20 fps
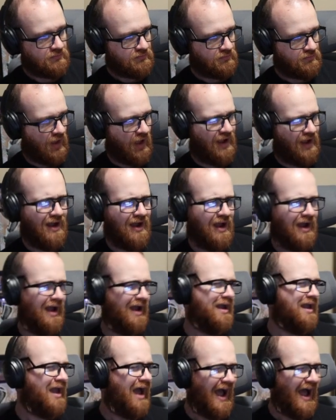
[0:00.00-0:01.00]

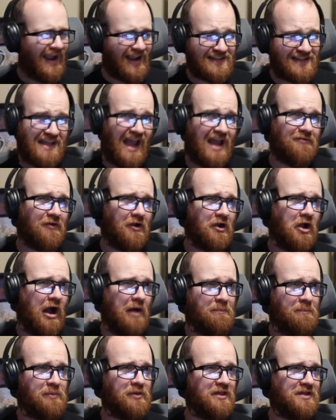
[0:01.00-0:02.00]
I guess I have a
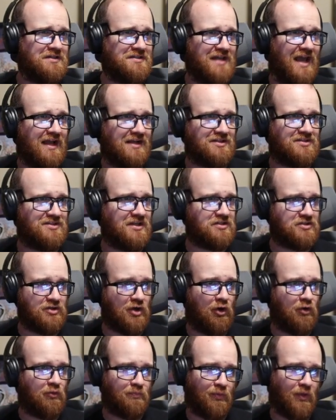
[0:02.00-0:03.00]
couple of decks that
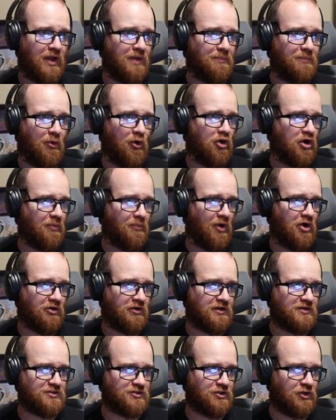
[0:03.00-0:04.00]
don't play Pokeball
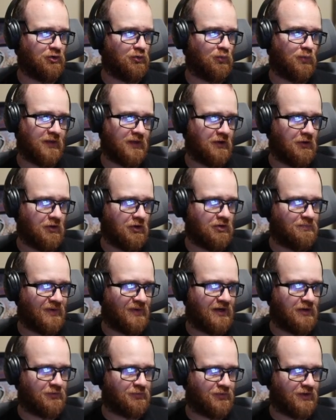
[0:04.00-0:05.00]
because they're weird, but
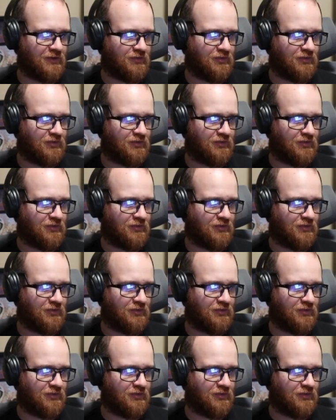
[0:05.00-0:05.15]
I don't think